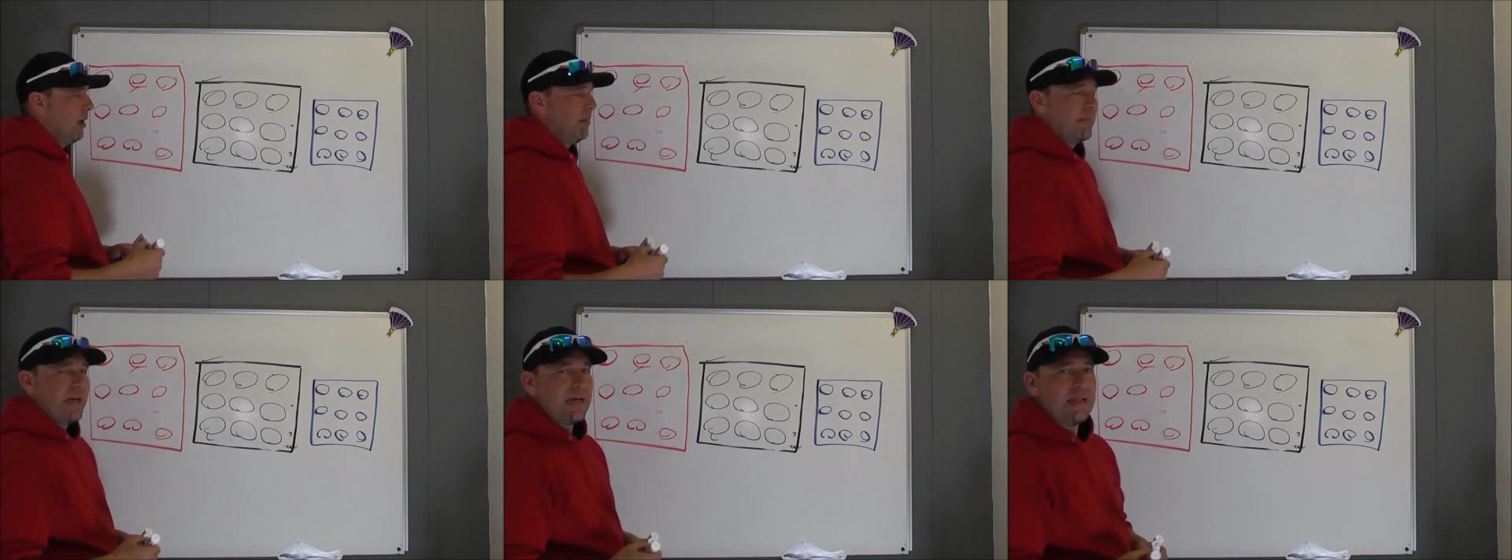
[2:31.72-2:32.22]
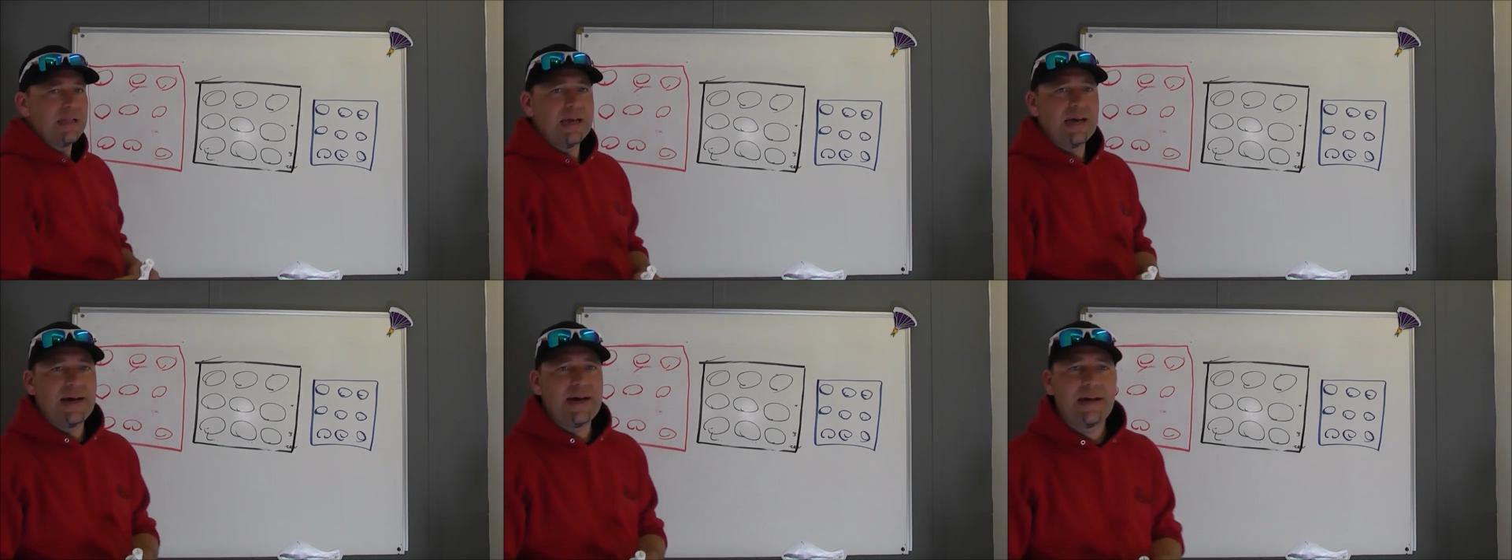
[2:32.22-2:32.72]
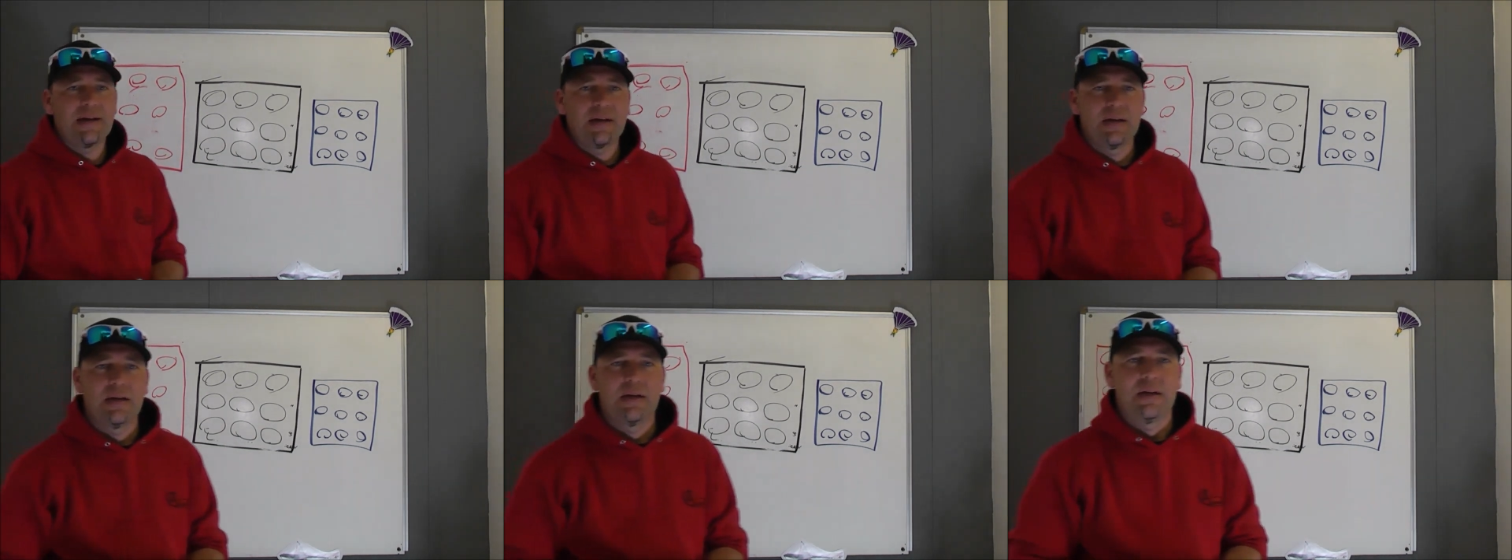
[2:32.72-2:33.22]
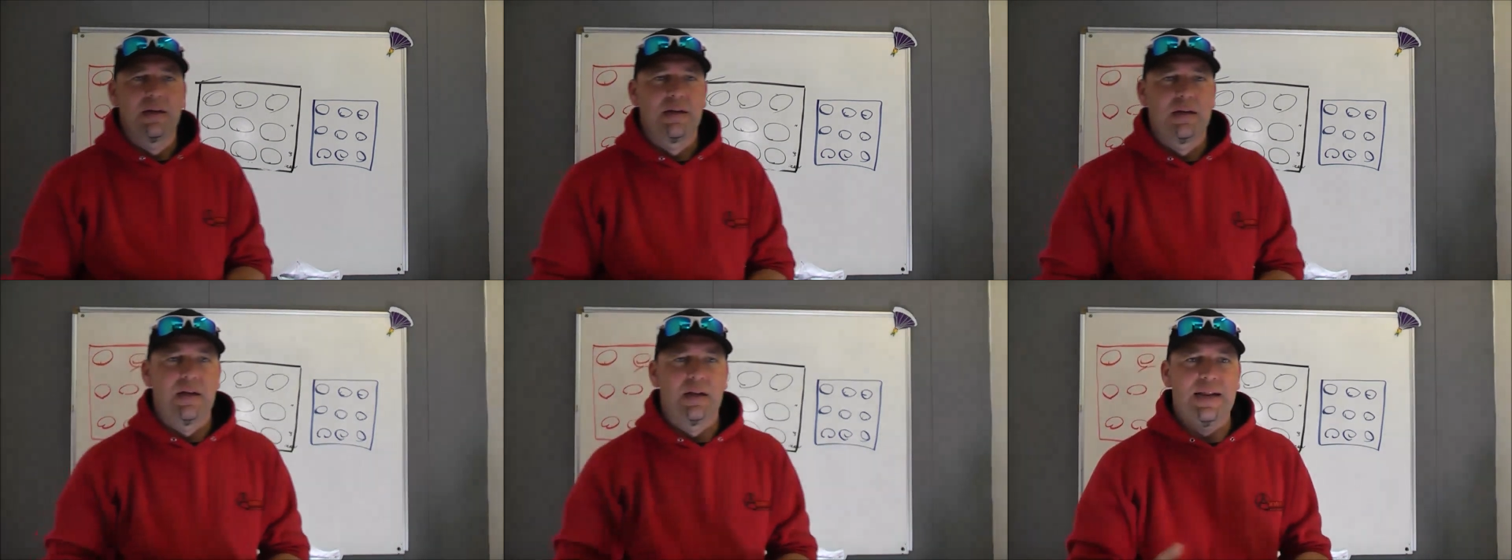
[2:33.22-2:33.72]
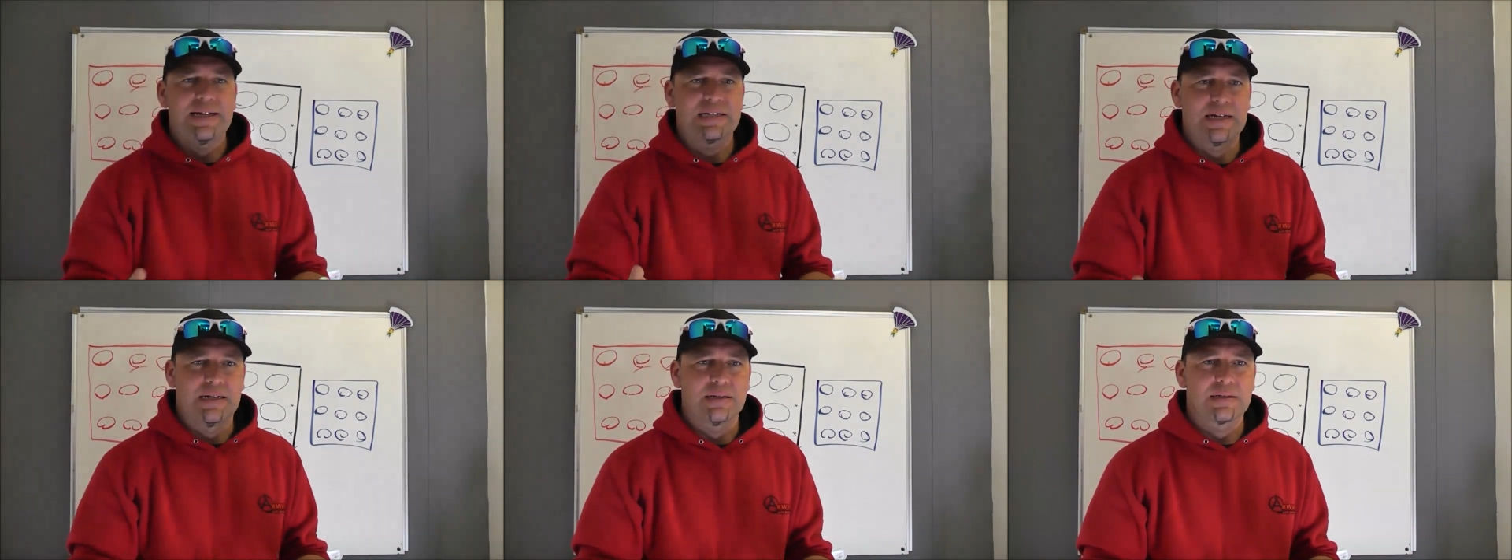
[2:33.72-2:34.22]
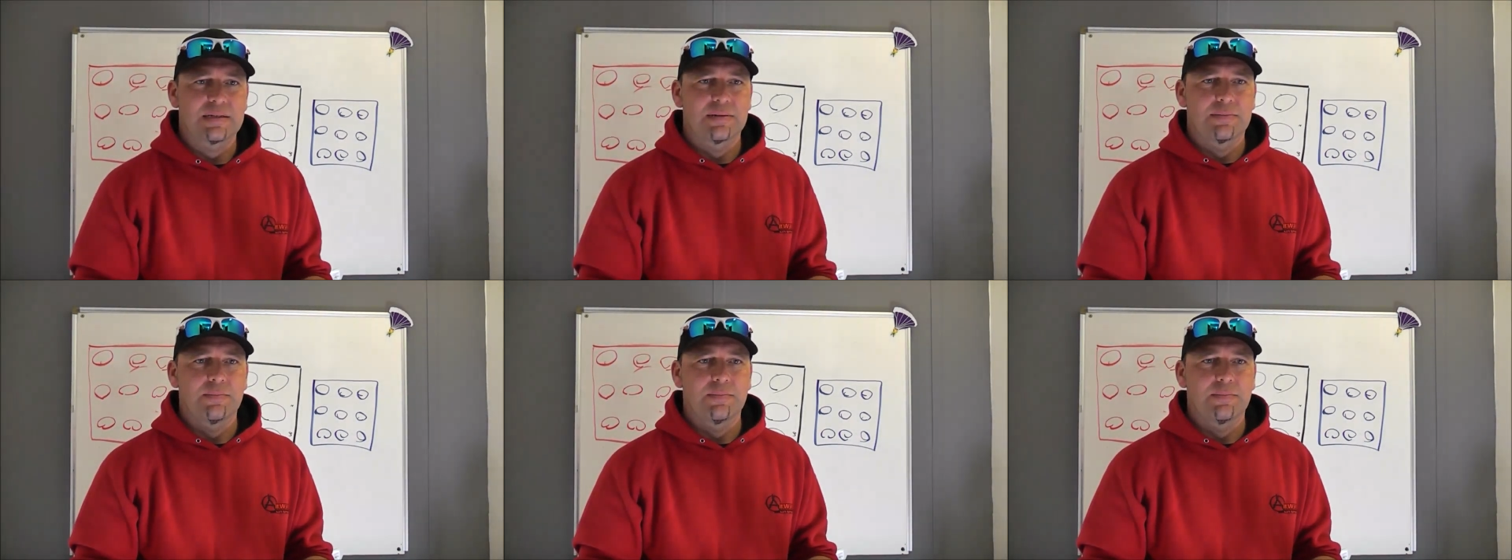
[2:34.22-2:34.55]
making the air less dense.